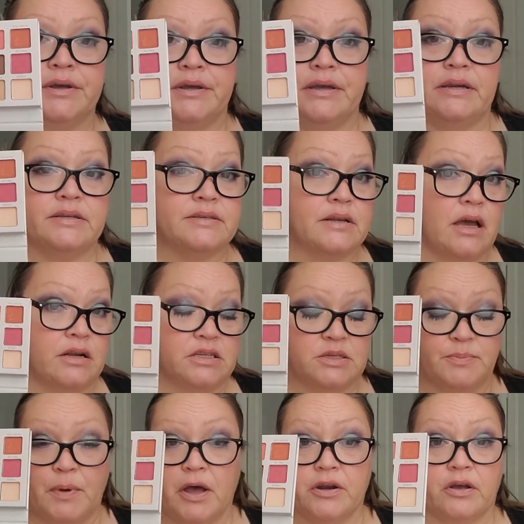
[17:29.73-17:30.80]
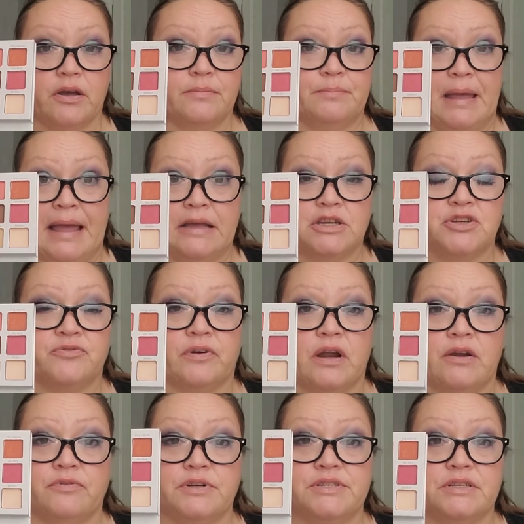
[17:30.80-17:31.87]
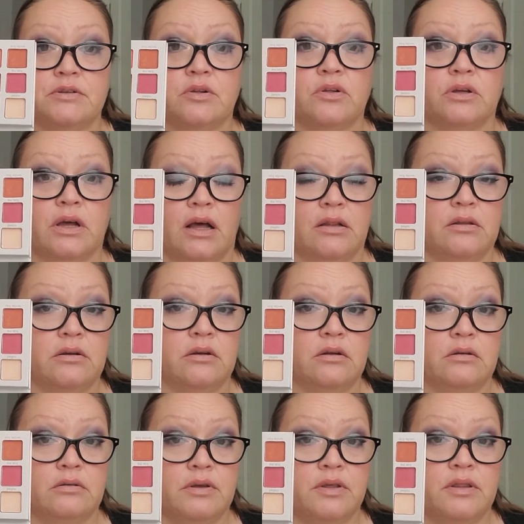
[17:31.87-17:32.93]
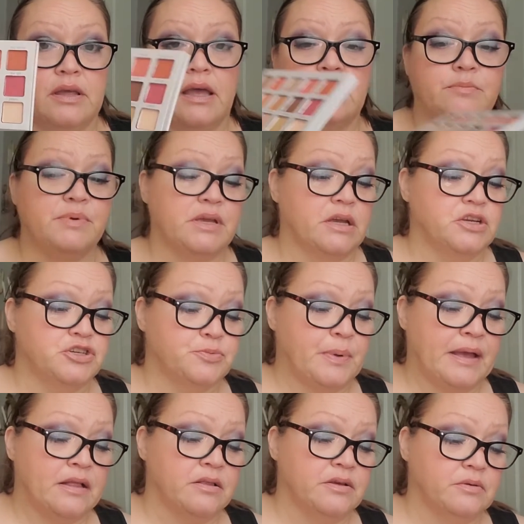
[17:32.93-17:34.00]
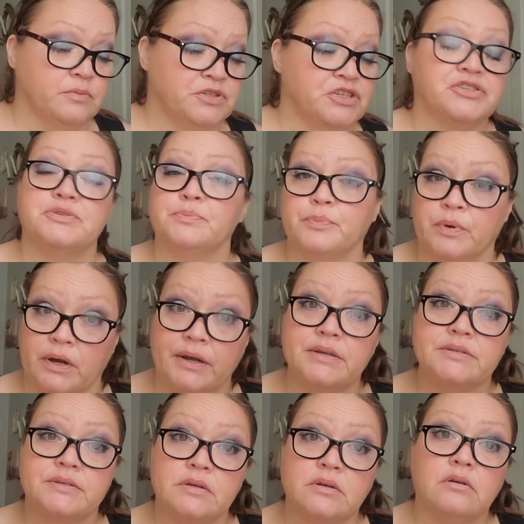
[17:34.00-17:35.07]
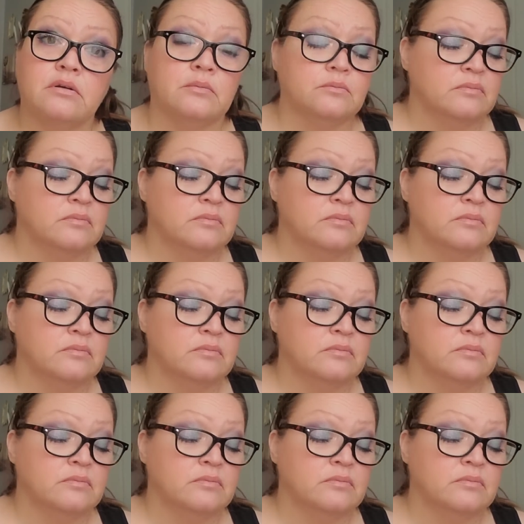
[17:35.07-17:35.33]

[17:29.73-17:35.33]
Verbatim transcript: It is not a spot-on match for every single color in the ABH palette, which is surprising.